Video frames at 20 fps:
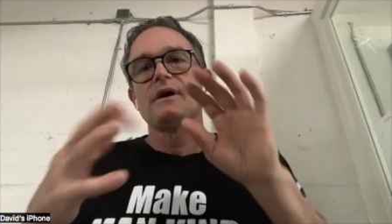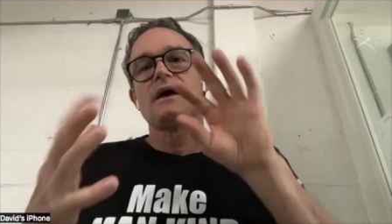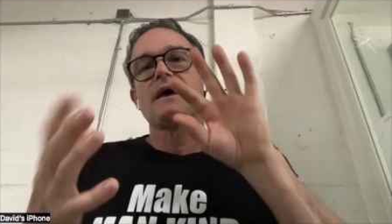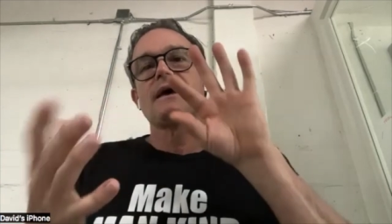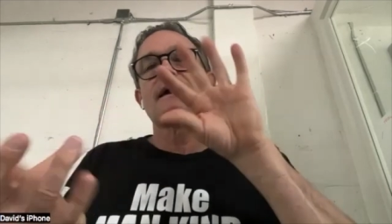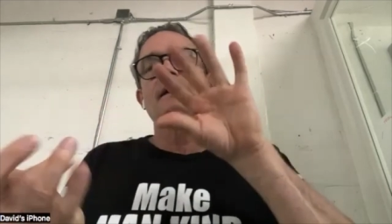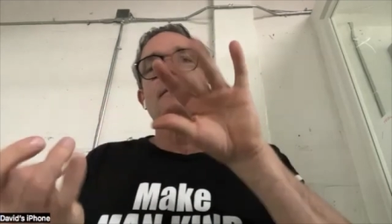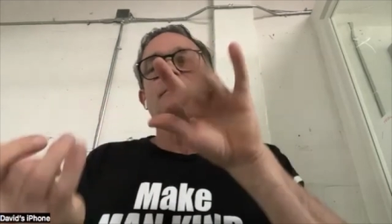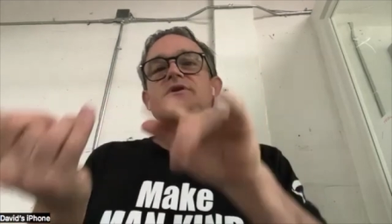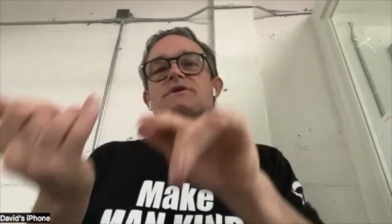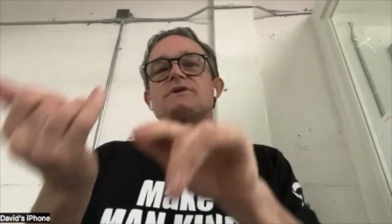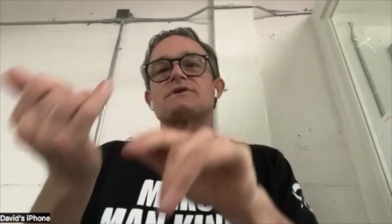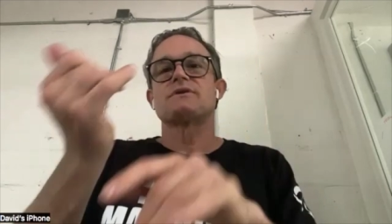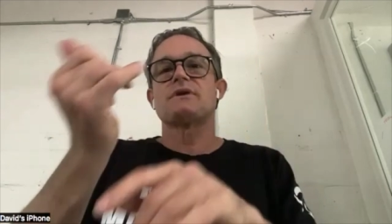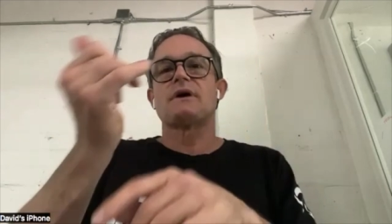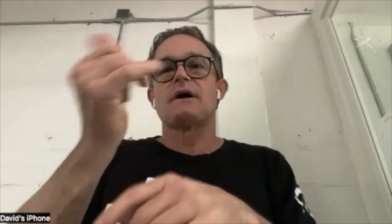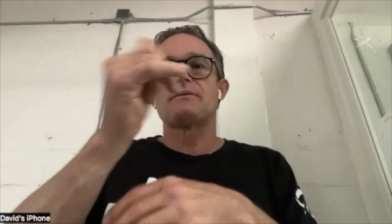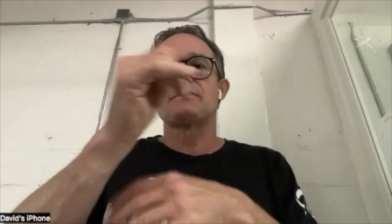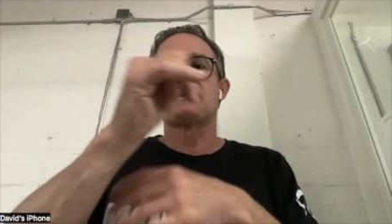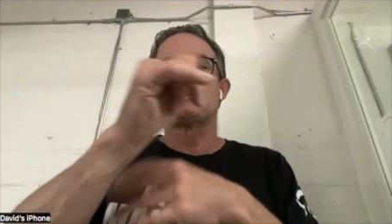And I was
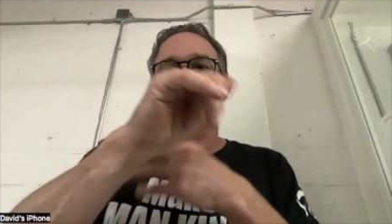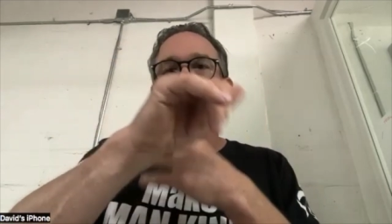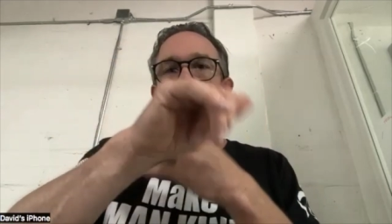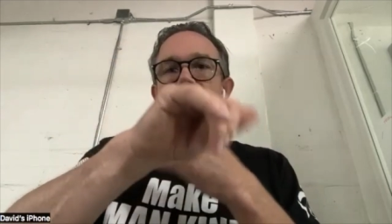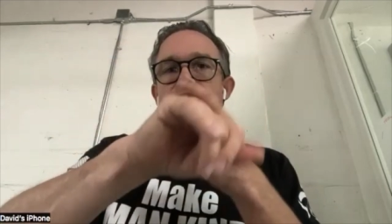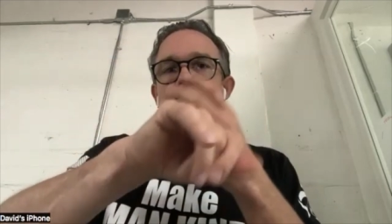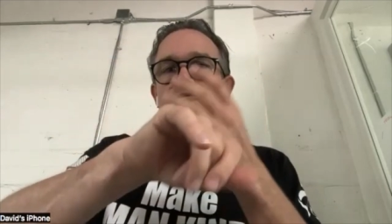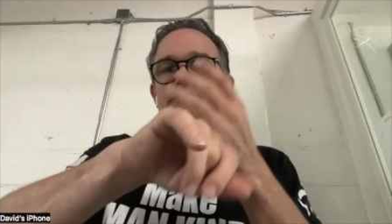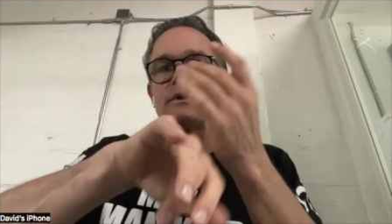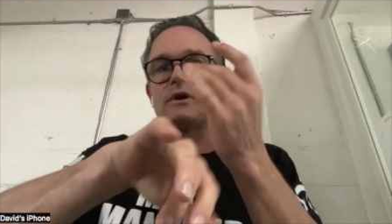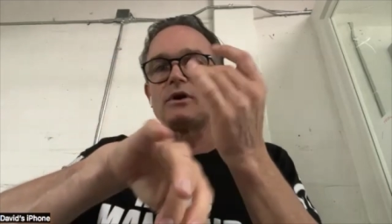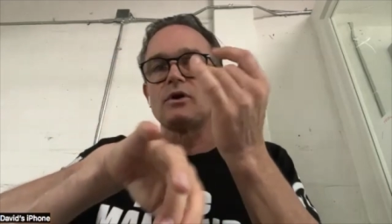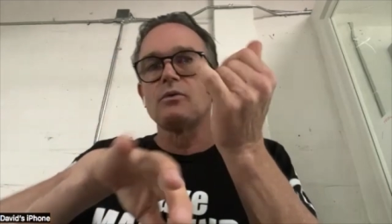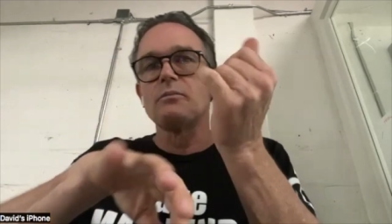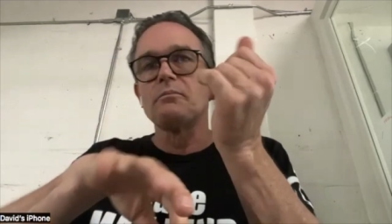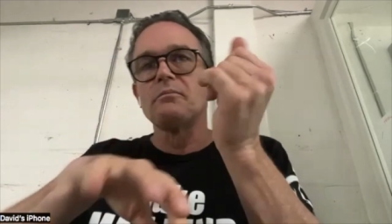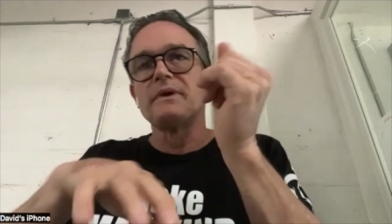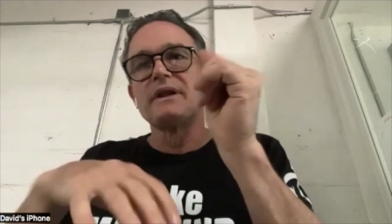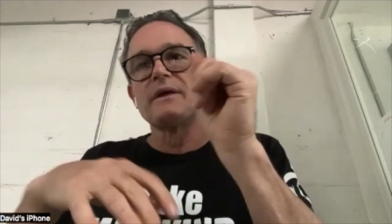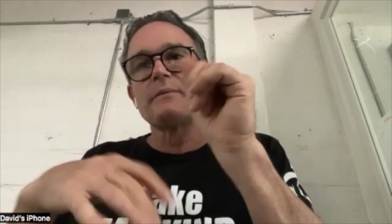I was sort of, you know,
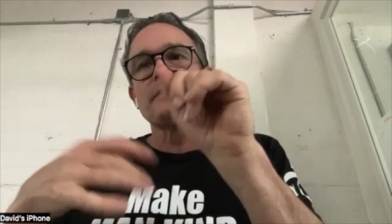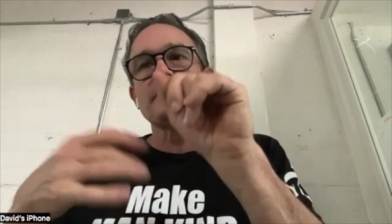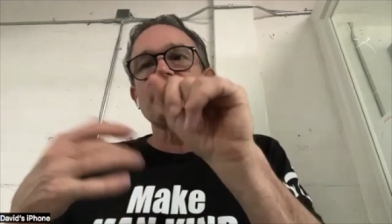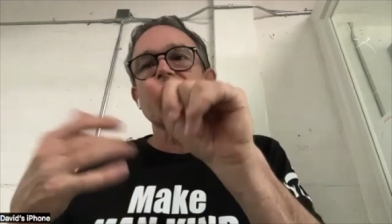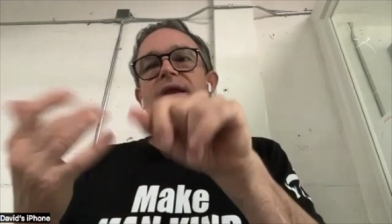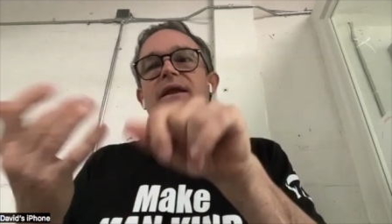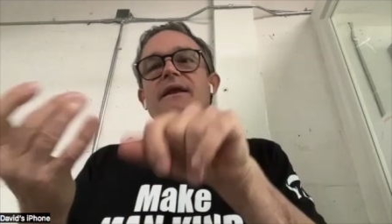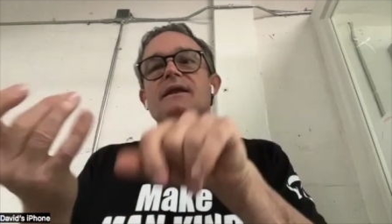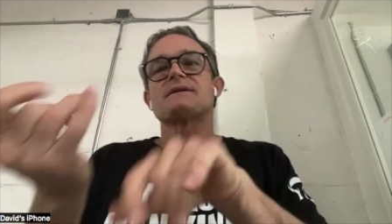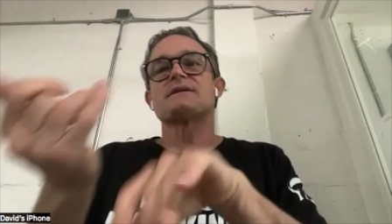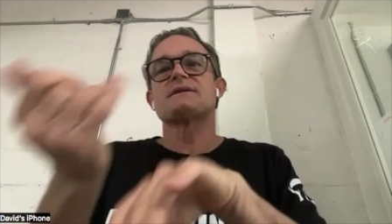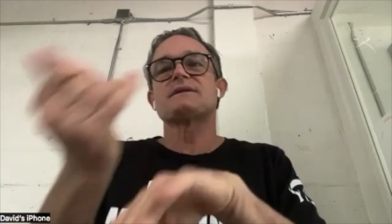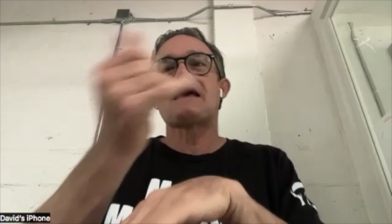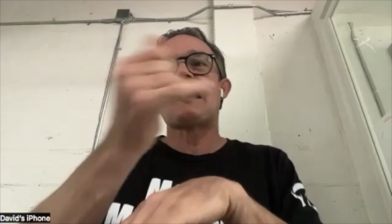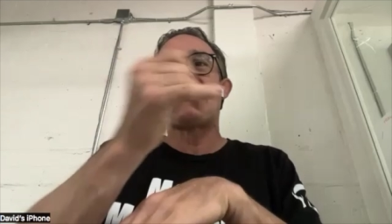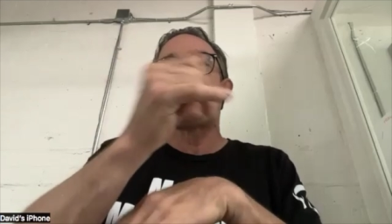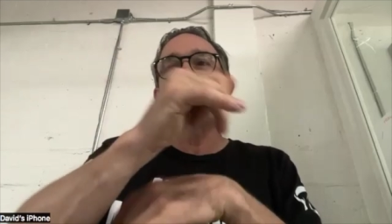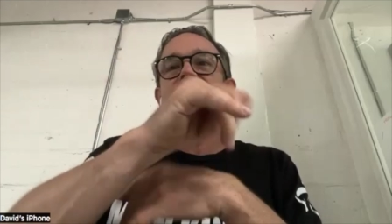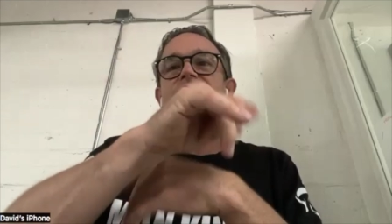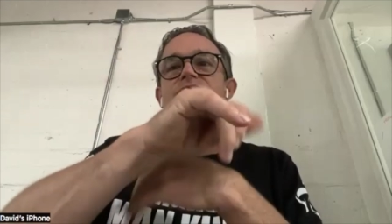manipulating the
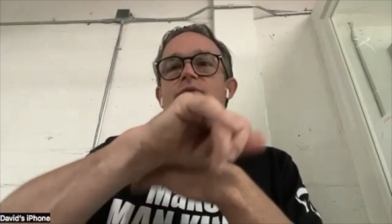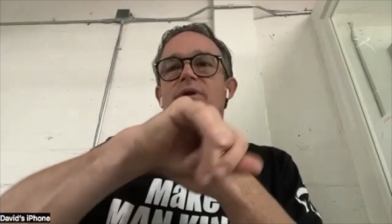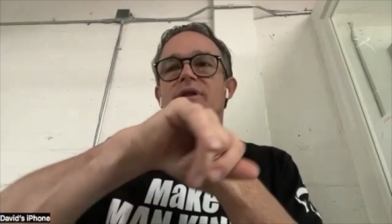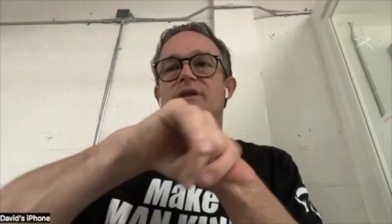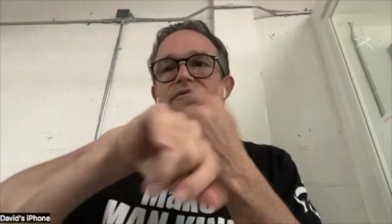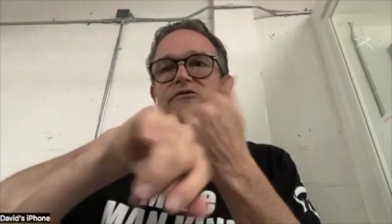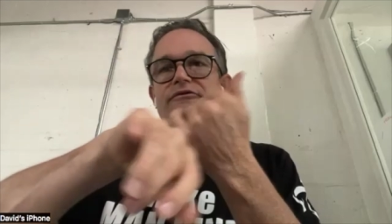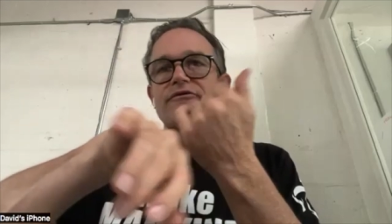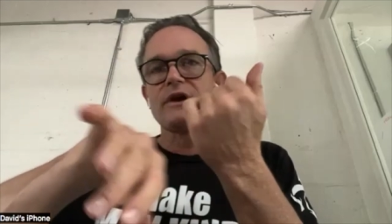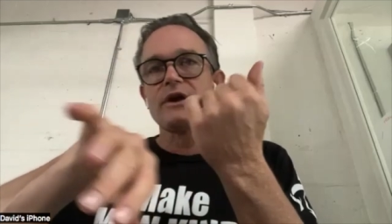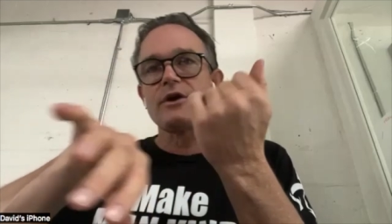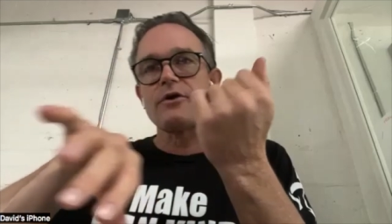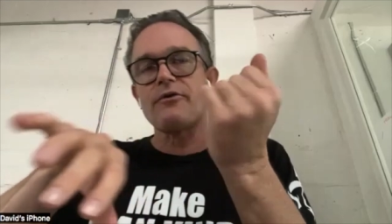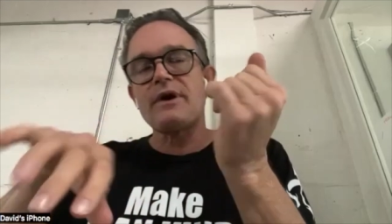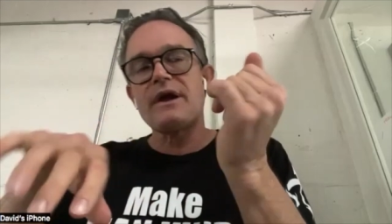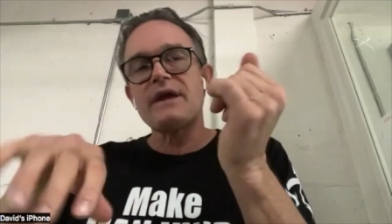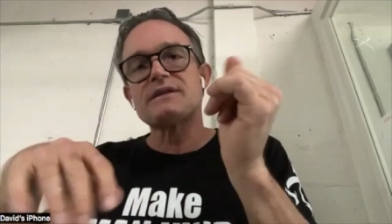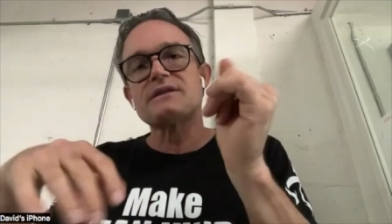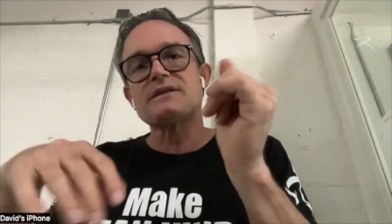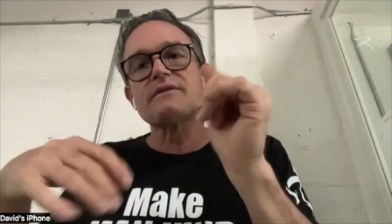staff with the figure
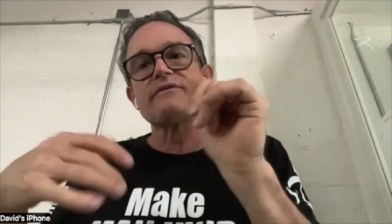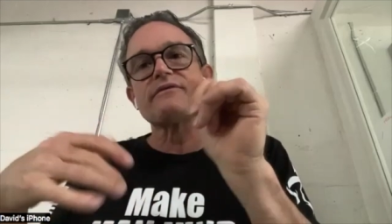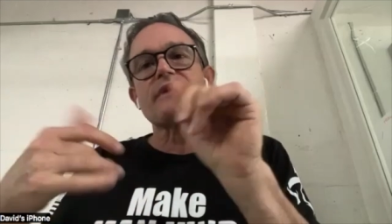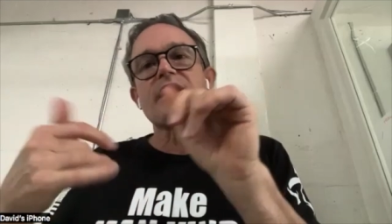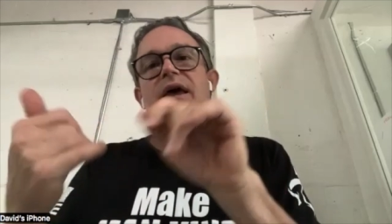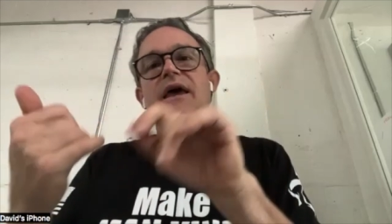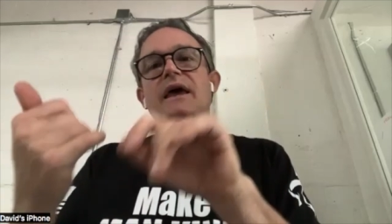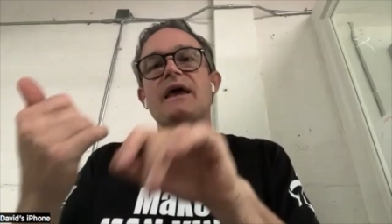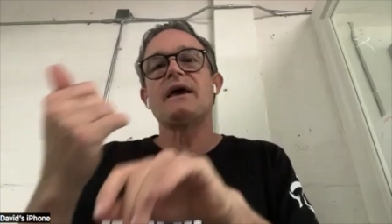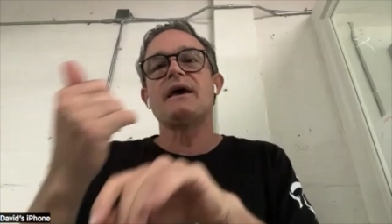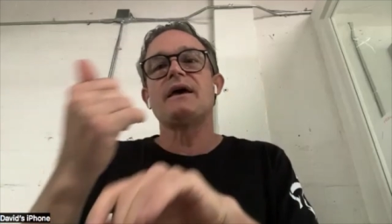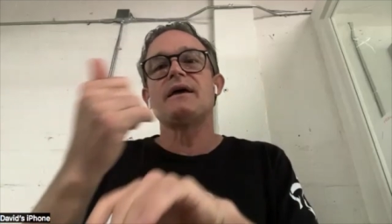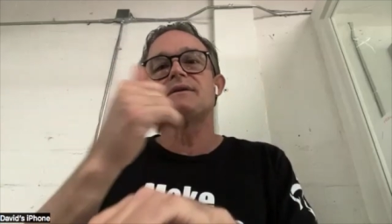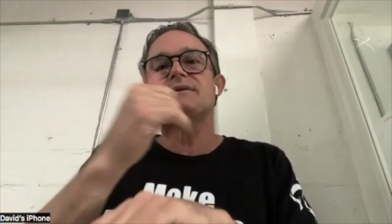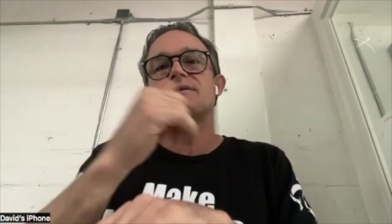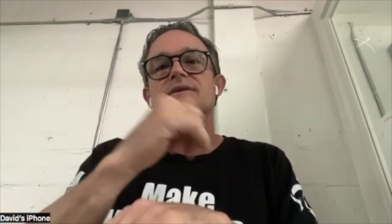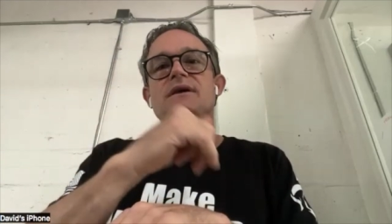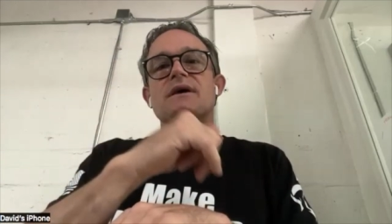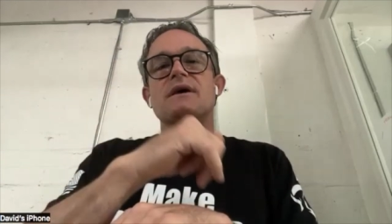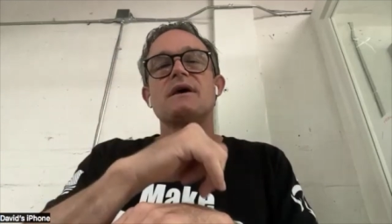eights of the
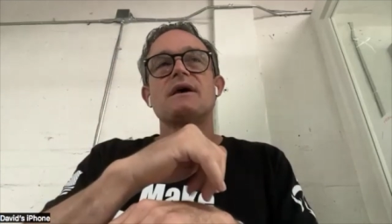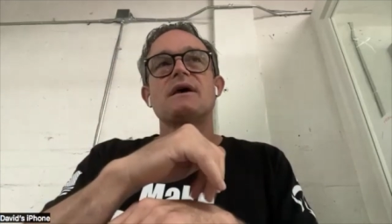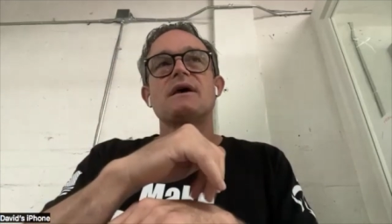hands.